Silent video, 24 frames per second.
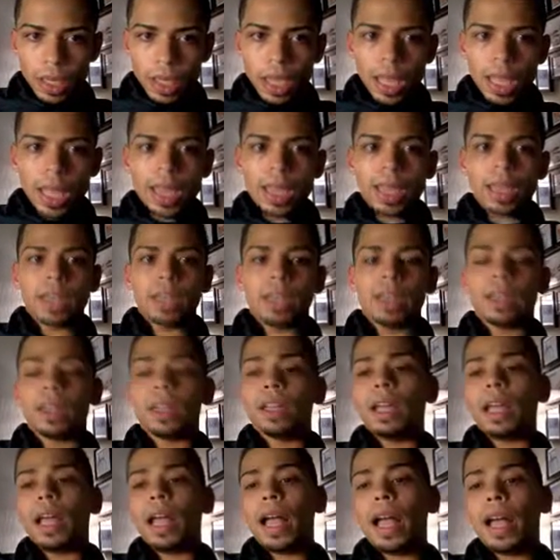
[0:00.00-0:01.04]
and
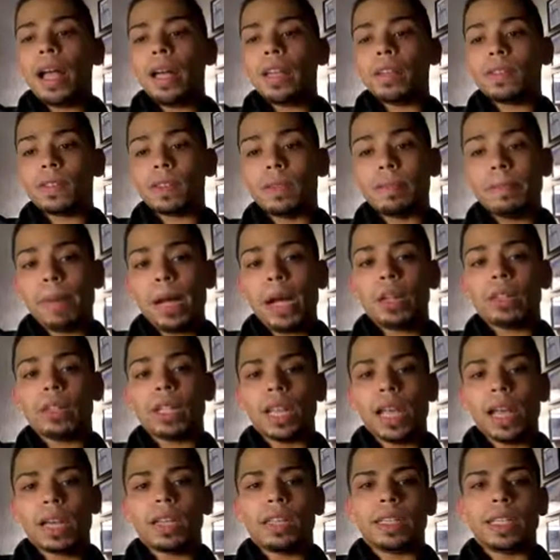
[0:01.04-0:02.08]
has compiled a
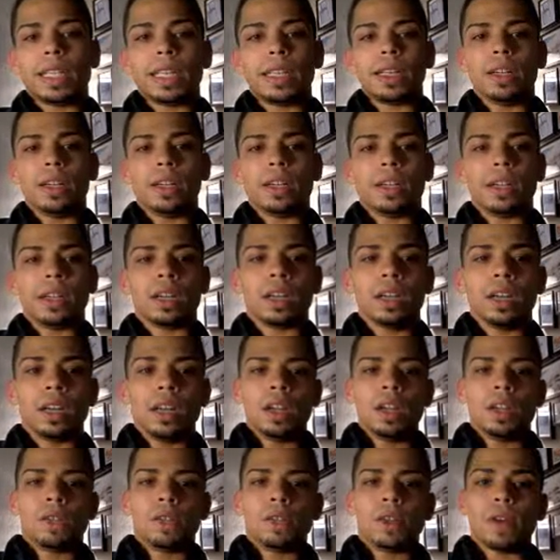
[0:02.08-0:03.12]
lot of data
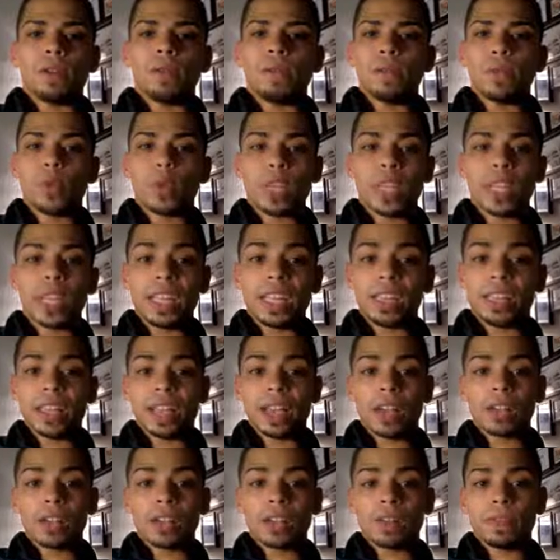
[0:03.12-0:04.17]
from
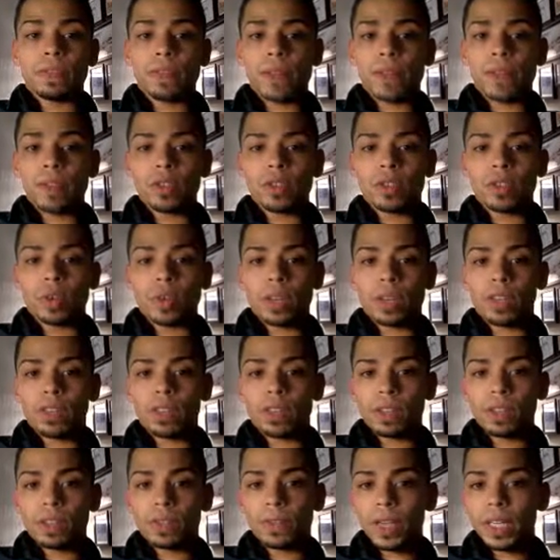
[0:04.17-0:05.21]

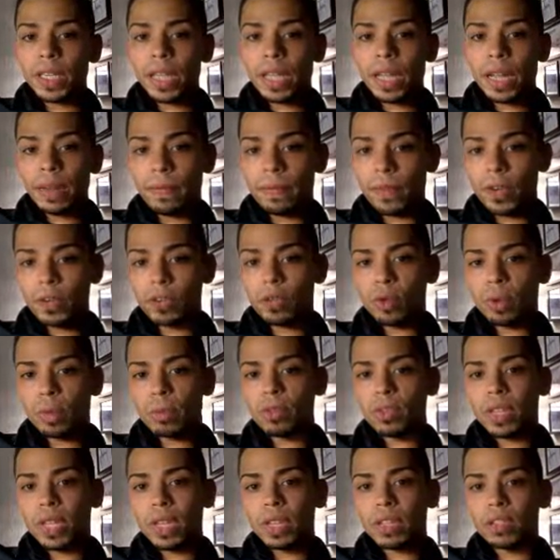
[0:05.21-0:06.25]
48,526 funding efforts
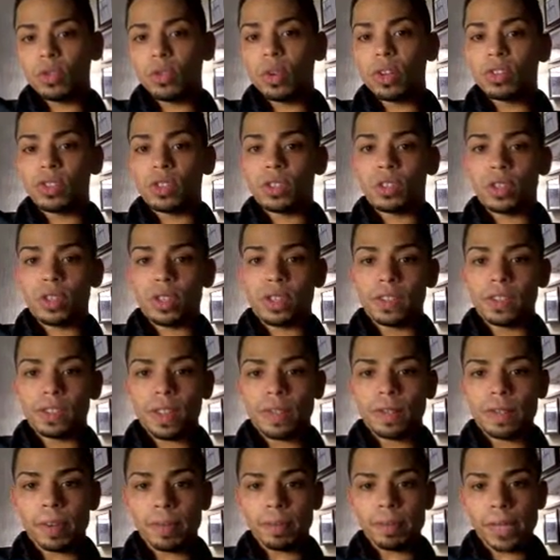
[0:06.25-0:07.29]
representing
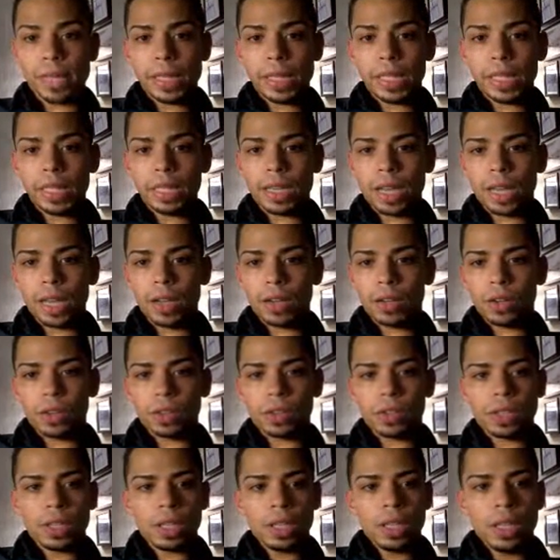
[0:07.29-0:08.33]
$237 million
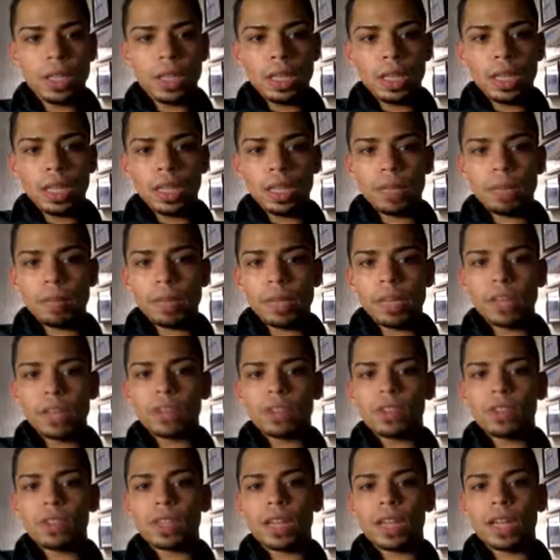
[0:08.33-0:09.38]
in
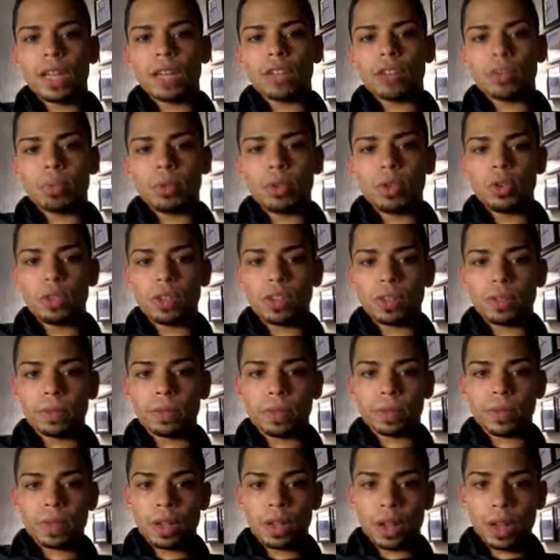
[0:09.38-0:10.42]
pledges and
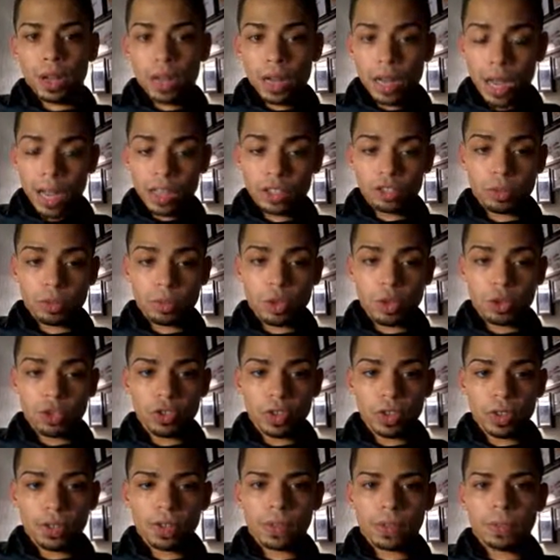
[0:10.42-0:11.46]

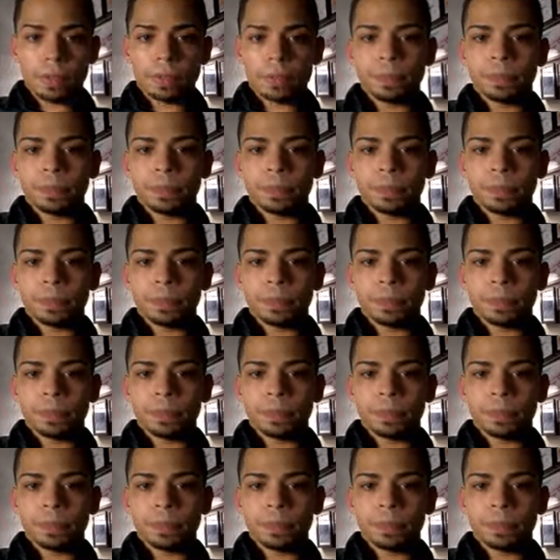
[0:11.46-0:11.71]
contributions.